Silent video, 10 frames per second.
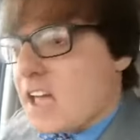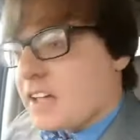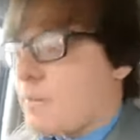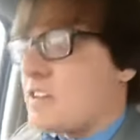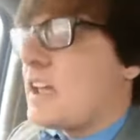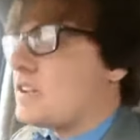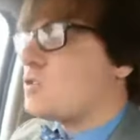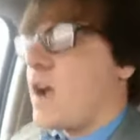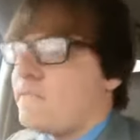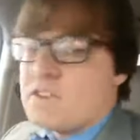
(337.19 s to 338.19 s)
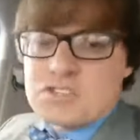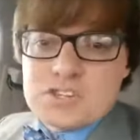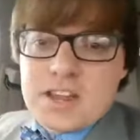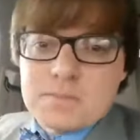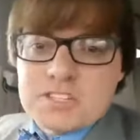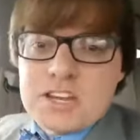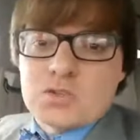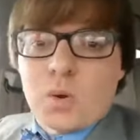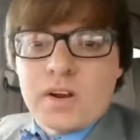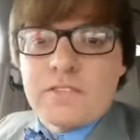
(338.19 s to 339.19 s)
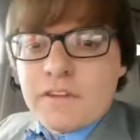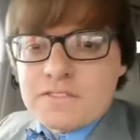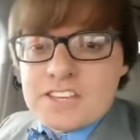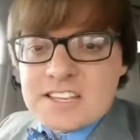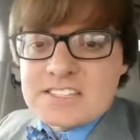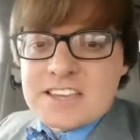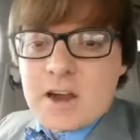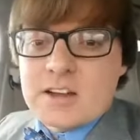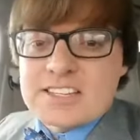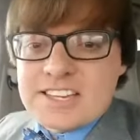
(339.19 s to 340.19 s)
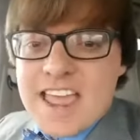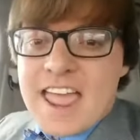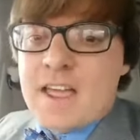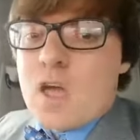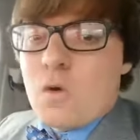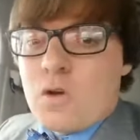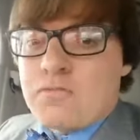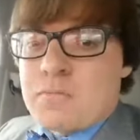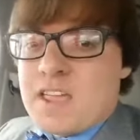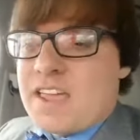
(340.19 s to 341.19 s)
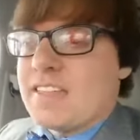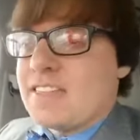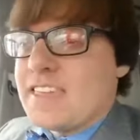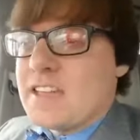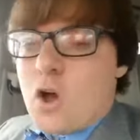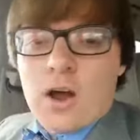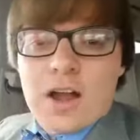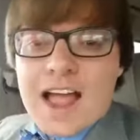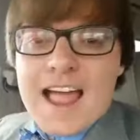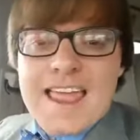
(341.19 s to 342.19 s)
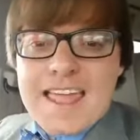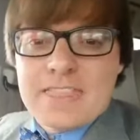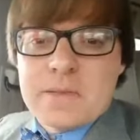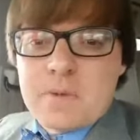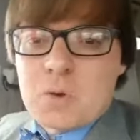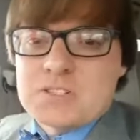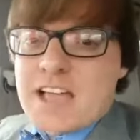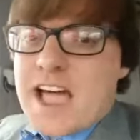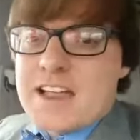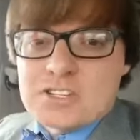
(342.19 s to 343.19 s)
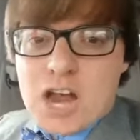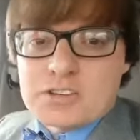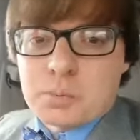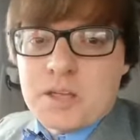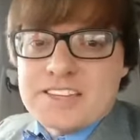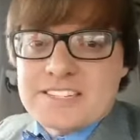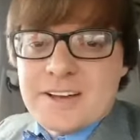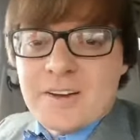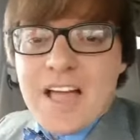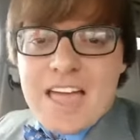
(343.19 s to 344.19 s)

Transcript: Come and test drive this GMC 2015 Sierra today with me, the car guy in the bow tie, Josh Blaisdell.